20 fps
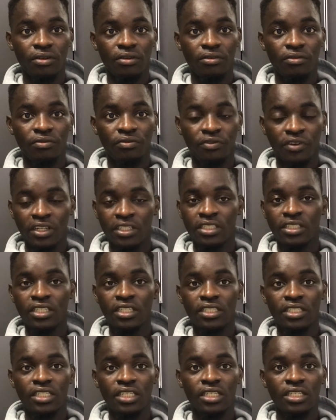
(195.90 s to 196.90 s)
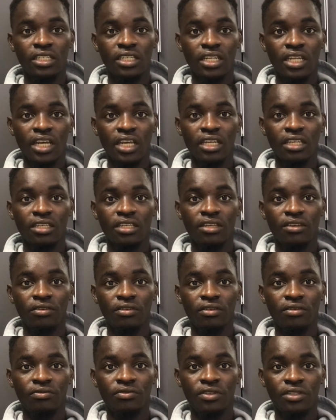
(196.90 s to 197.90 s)
frustrating, like
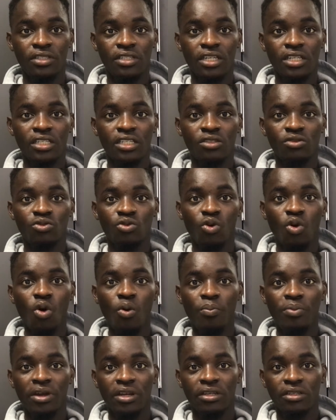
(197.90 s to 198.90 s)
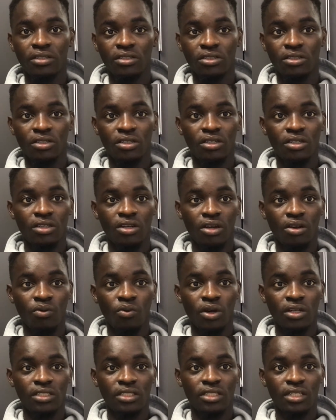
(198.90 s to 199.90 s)
frustrating to open
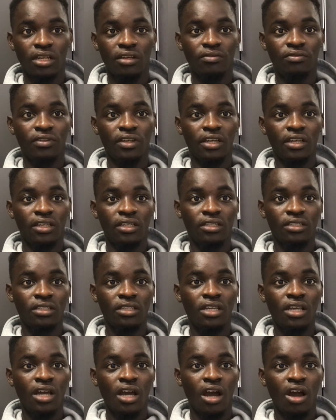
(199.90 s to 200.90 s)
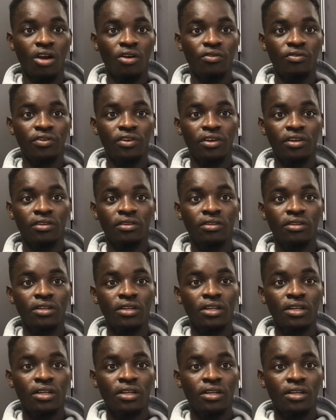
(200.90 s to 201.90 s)
oneself, and however
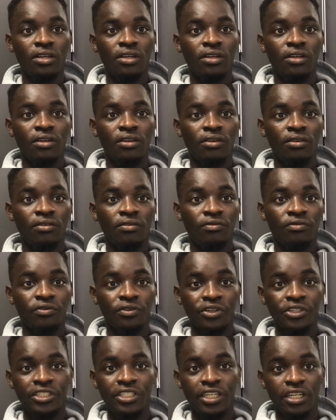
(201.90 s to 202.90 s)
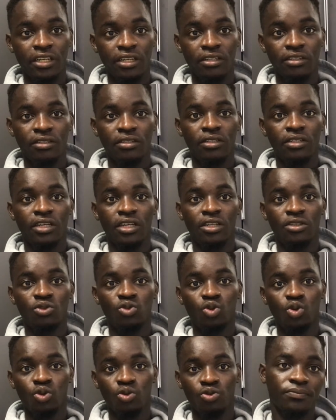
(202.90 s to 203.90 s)
fragile and
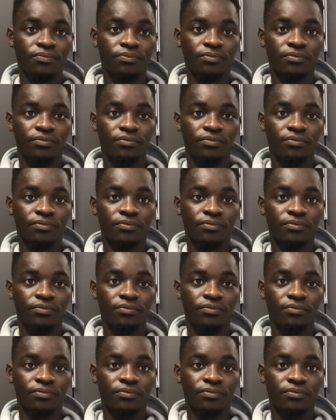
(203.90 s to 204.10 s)
trust.